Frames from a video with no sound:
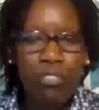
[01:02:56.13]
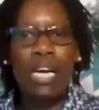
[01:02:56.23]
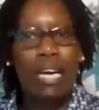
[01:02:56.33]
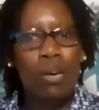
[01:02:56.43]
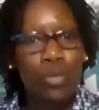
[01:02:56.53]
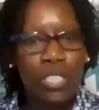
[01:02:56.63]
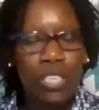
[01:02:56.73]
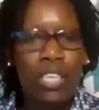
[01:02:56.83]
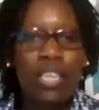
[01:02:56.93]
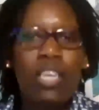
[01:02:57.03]
doing
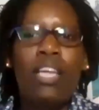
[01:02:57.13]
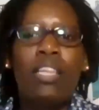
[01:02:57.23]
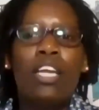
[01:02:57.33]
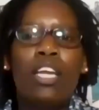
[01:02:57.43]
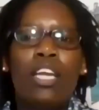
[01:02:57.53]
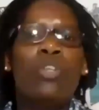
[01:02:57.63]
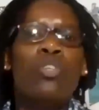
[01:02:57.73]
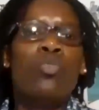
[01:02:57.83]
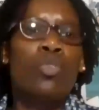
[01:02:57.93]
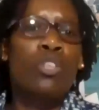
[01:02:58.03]
accounting, and then now you
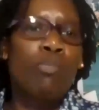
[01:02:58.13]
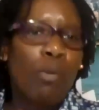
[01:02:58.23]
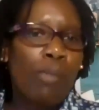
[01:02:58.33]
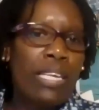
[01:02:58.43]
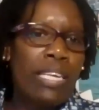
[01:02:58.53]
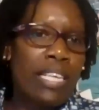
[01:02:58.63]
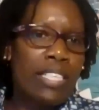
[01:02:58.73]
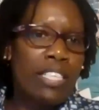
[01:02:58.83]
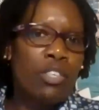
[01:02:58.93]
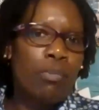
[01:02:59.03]
want to go diploma in
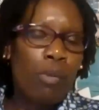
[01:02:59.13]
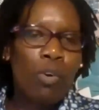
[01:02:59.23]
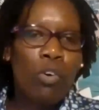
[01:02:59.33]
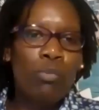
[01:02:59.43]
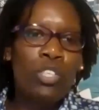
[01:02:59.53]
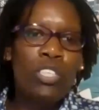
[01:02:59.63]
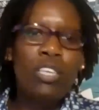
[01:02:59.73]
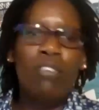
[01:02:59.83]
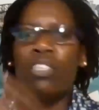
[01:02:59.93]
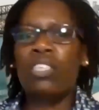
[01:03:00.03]
nursing, diploma community
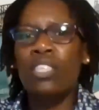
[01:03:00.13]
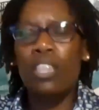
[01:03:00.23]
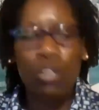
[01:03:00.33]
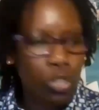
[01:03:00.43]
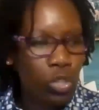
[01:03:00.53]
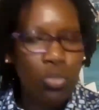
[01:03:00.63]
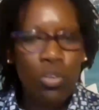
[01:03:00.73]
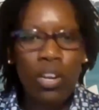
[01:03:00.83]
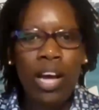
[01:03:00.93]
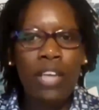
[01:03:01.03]
service, it's a total